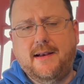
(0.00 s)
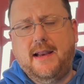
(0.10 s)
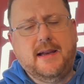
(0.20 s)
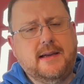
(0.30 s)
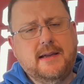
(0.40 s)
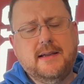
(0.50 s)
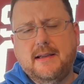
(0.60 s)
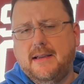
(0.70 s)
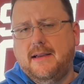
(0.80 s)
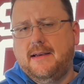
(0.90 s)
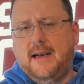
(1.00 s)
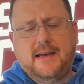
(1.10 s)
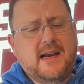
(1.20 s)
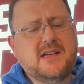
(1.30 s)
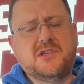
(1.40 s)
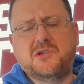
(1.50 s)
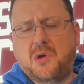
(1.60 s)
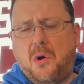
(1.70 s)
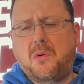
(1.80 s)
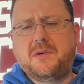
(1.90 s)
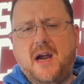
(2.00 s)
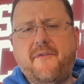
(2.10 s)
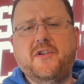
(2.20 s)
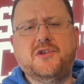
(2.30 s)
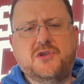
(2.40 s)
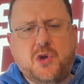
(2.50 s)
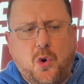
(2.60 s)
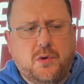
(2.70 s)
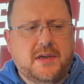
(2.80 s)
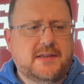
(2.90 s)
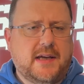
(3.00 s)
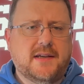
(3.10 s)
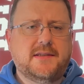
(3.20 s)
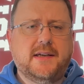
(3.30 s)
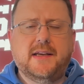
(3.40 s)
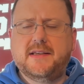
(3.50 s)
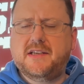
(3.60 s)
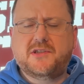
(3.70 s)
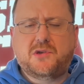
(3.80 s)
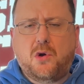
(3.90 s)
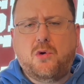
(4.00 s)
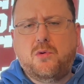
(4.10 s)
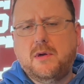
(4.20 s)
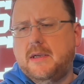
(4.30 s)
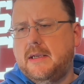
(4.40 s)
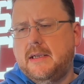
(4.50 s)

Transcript: Like that that is so tough and so disgusting and just so